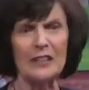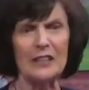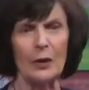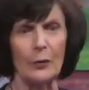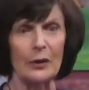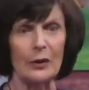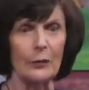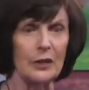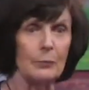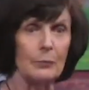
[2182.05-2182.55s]
when I
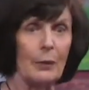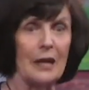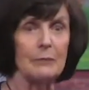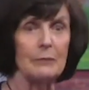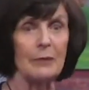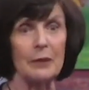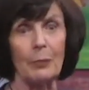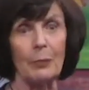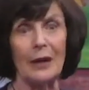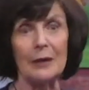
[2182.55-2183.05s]
went and paid my
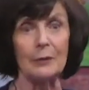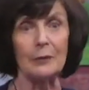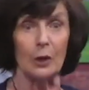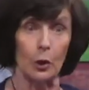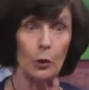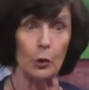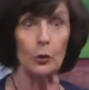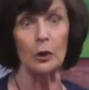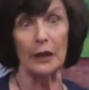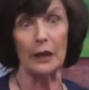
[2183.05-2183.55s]
payment
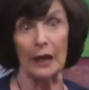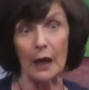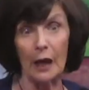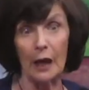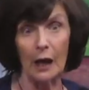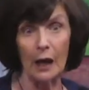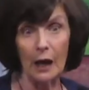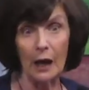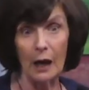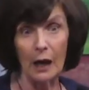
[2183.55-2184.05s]
early.
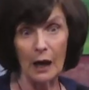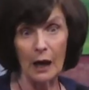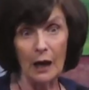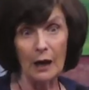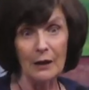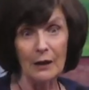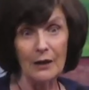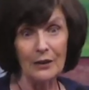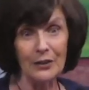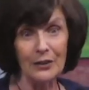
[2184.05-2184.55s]

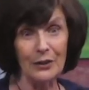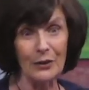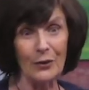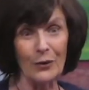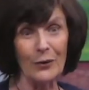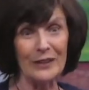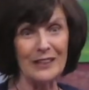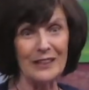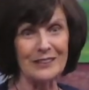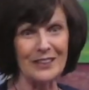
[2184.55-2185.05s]
You know,
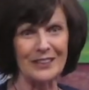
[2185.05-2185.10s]
and I thought,